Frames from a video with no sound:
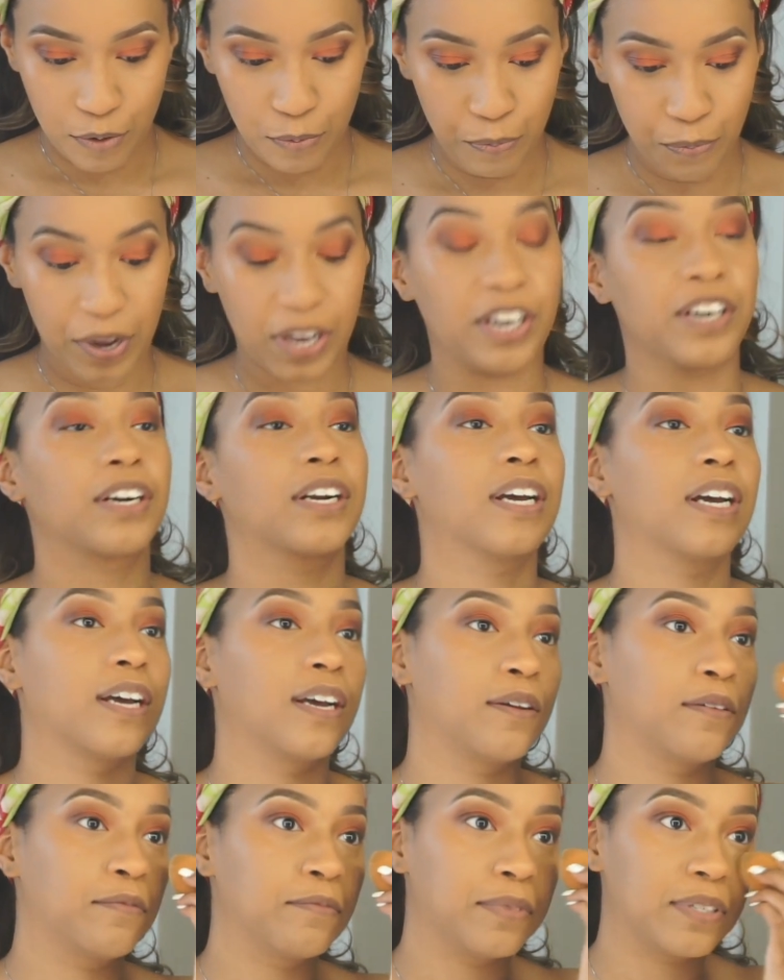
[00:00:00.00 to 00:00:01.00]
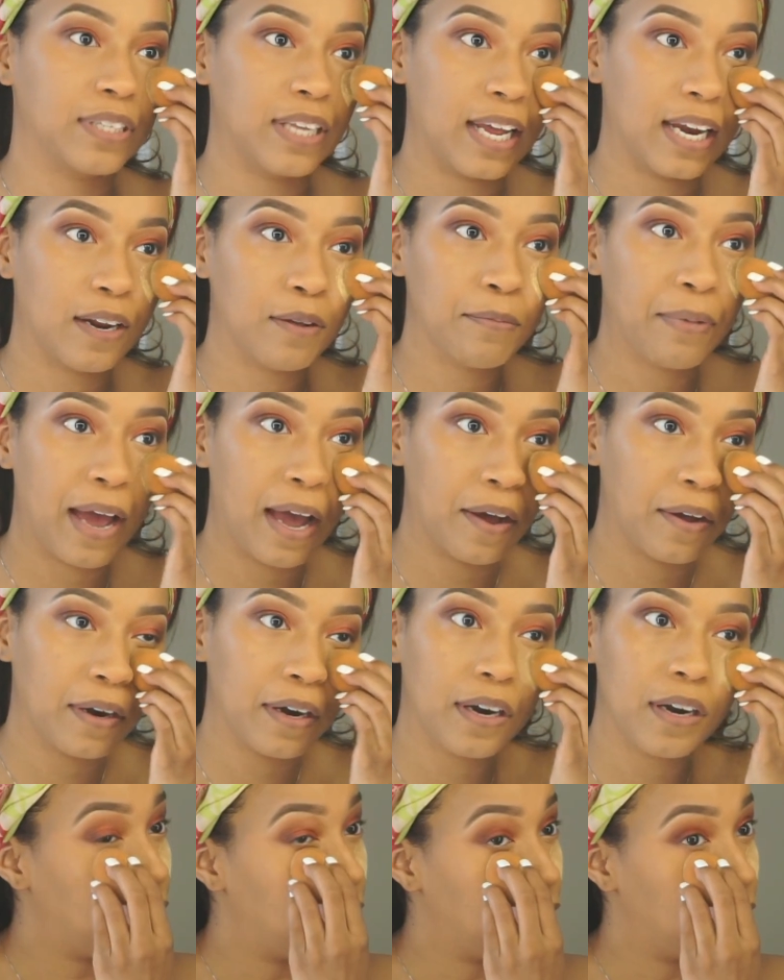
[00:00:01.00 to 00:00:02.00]
Buttercup setting
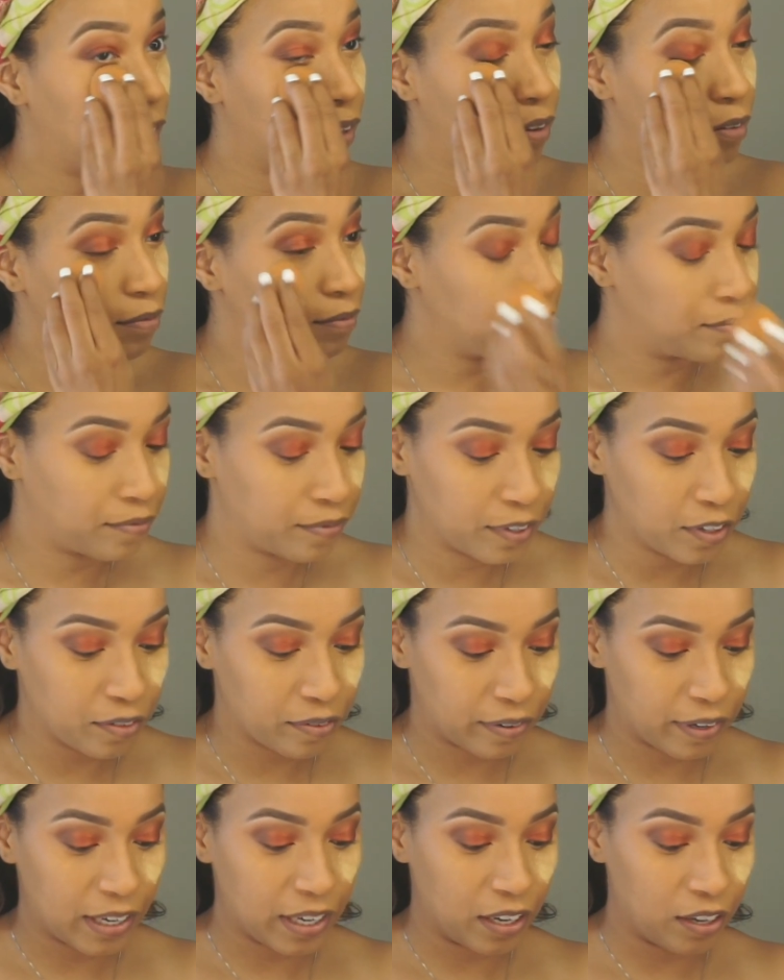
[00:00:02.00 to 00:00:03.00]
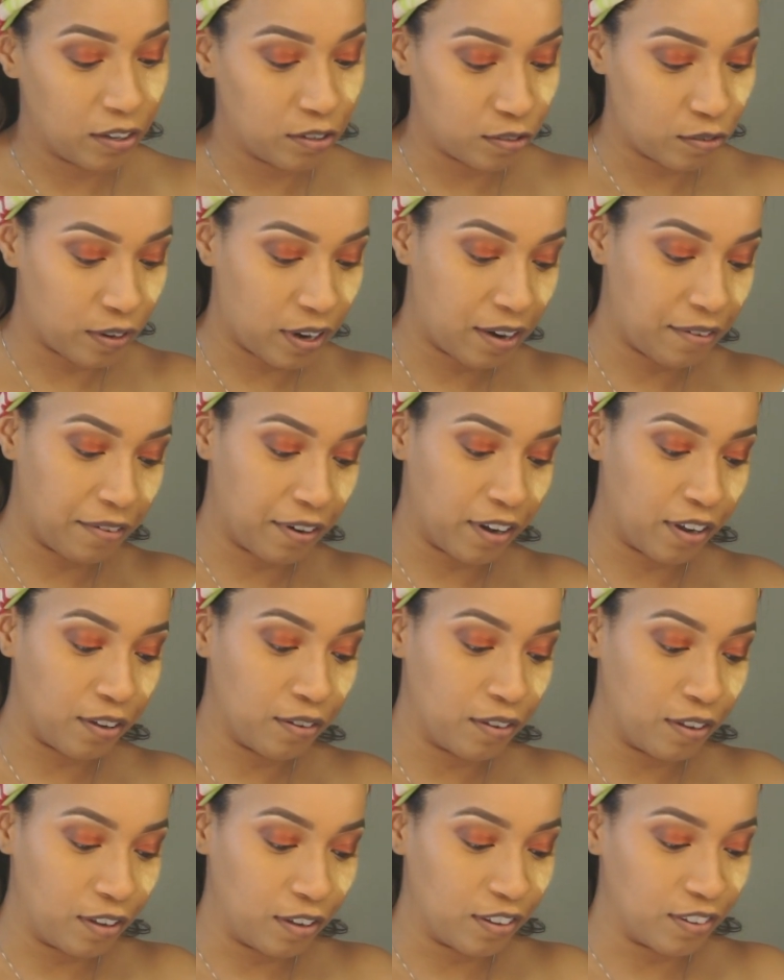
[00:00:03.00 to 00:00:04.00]
powder. Um, feel free to use whatever
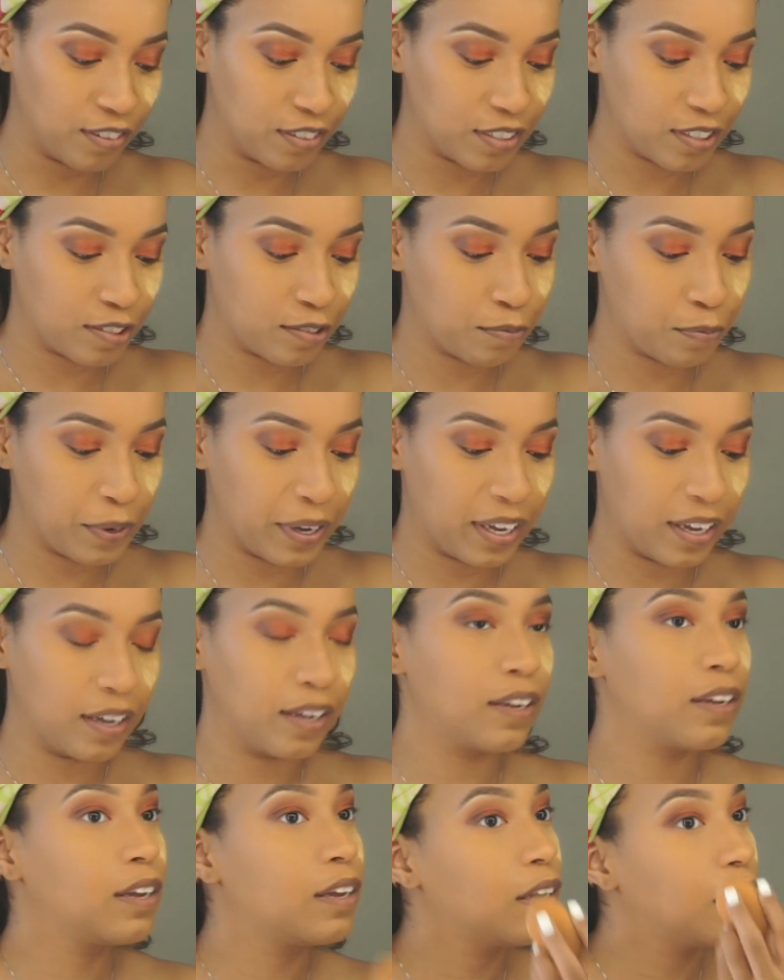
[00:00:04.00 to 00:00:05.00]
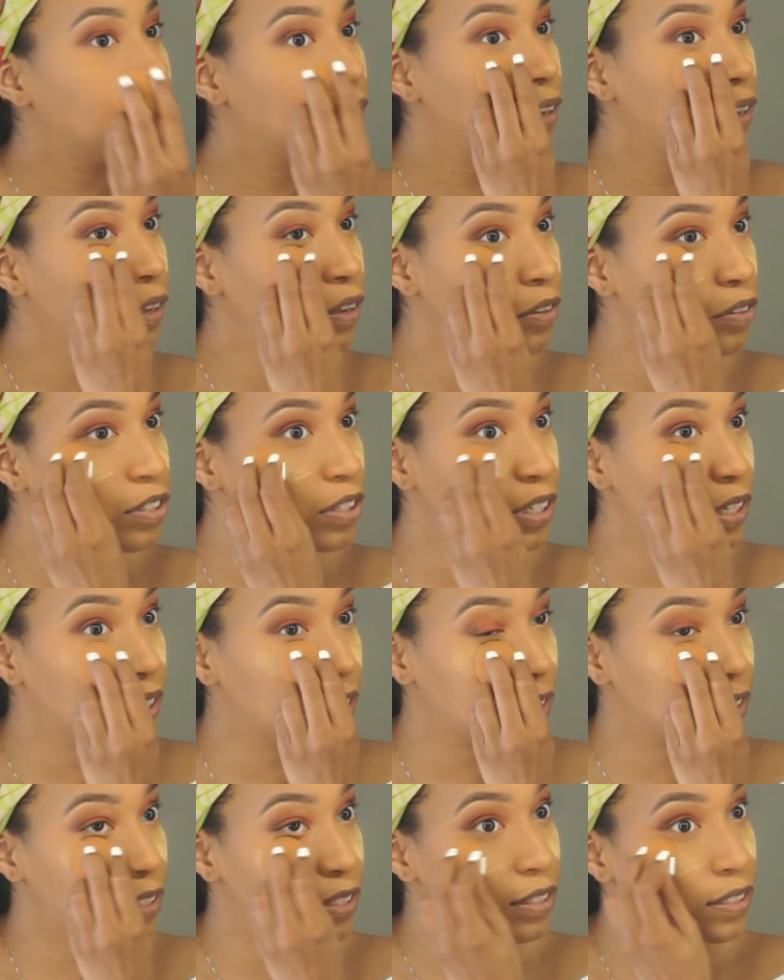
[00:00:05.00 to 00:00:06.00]
you use, but you
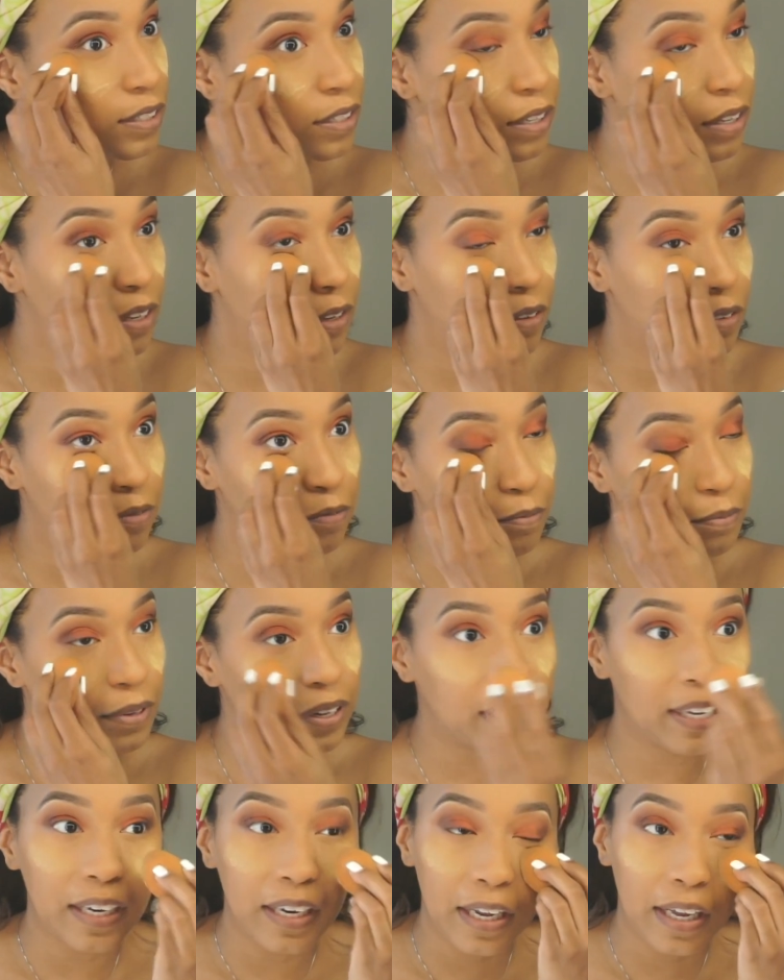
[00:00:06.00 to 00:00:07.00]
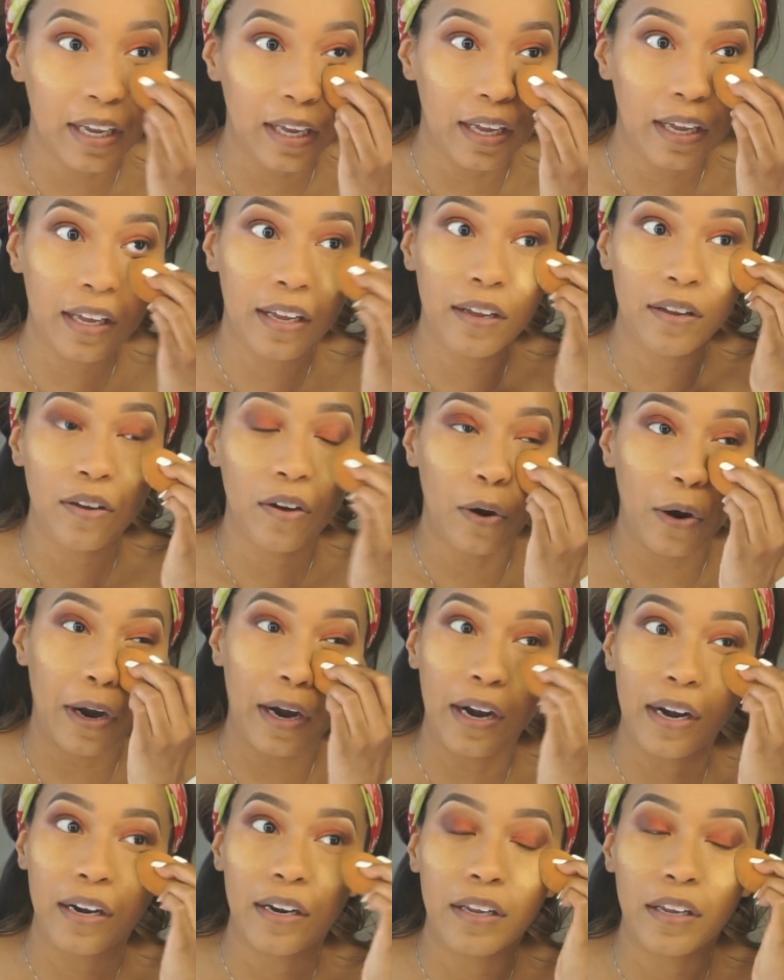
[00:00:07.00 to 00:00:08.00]
just blend it
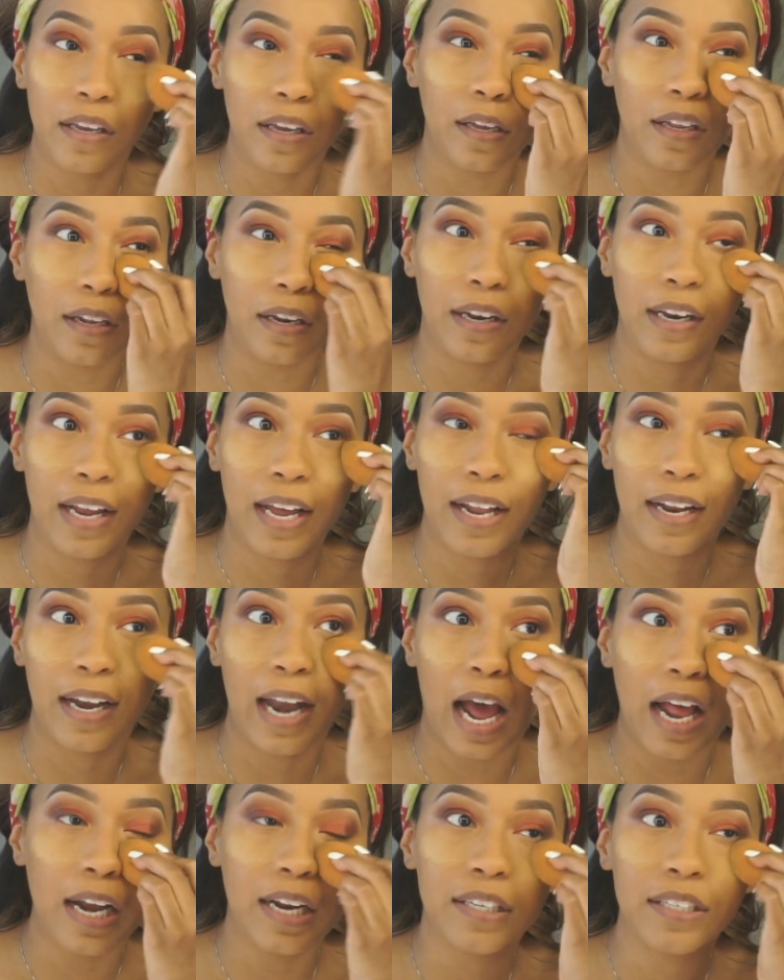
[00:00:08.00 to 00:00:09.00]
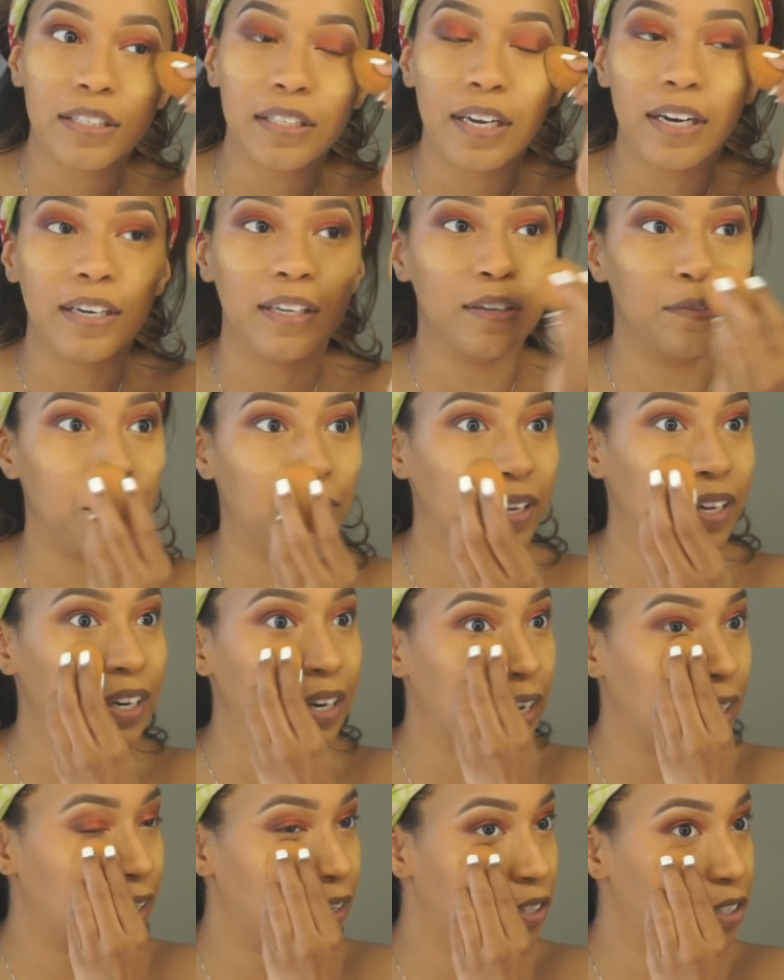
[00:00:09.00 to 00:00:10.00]
or not necessarily
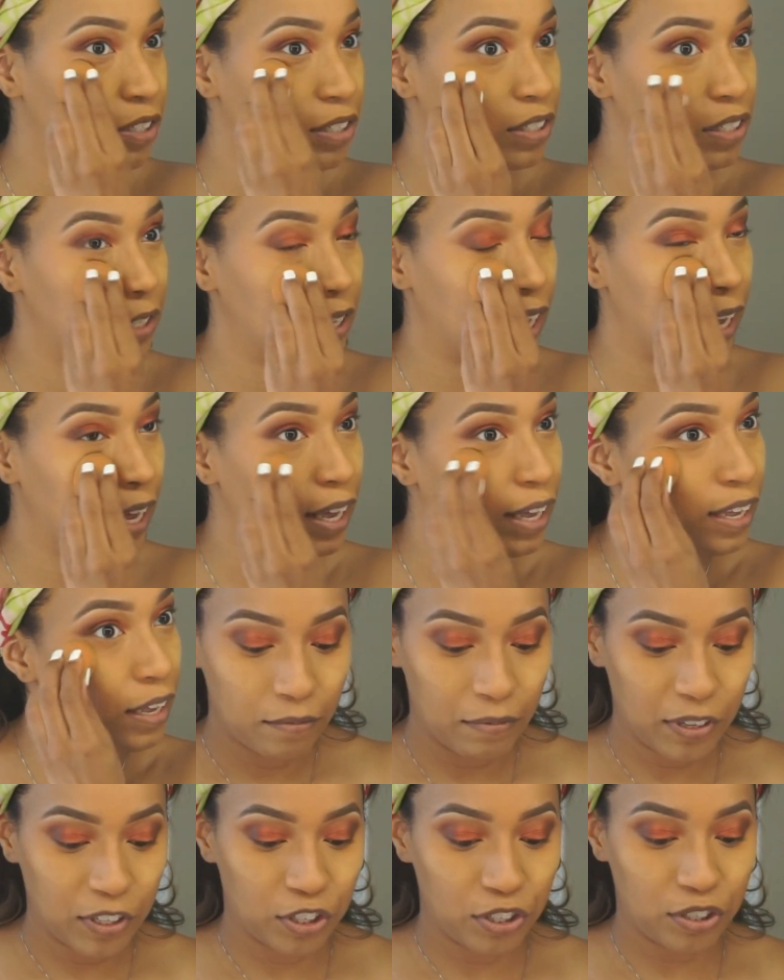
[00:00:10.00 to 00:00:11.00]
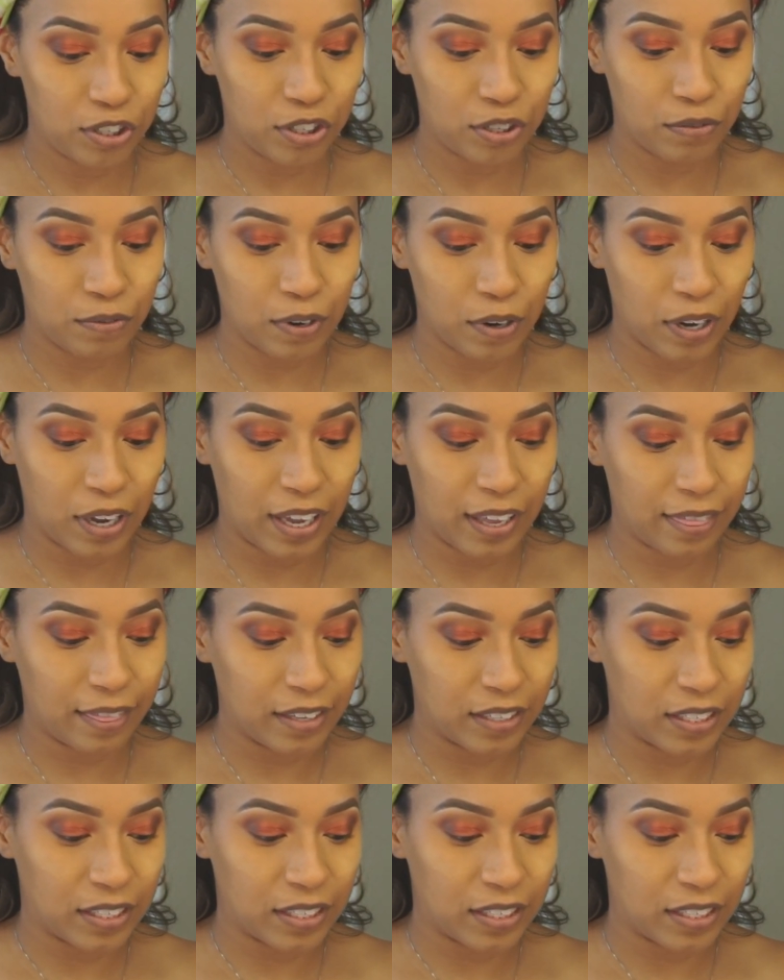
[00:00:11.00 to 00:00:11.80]
blend it just yet, but you just wanna get the